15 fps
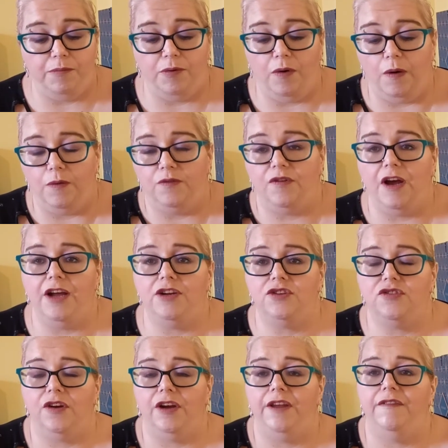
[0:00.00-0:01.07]
but I would rather
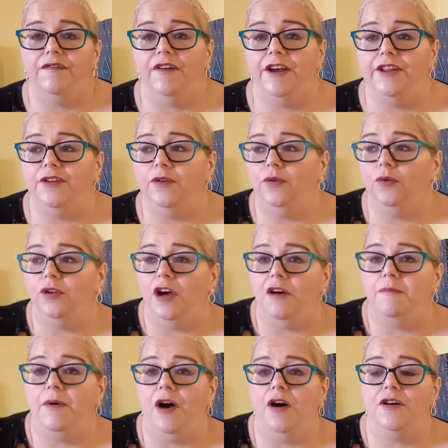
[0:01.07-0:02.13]
try and find another
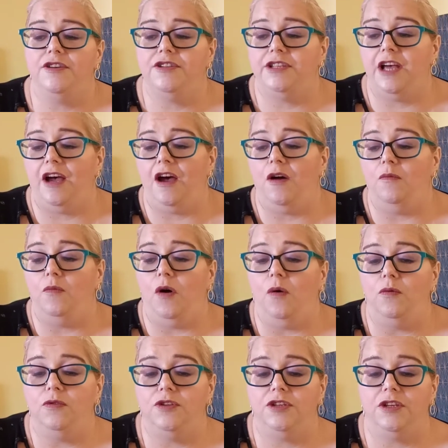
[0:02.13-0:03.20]
box that
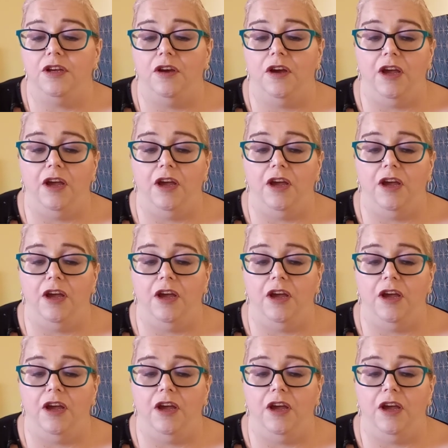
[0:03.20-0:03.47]
won't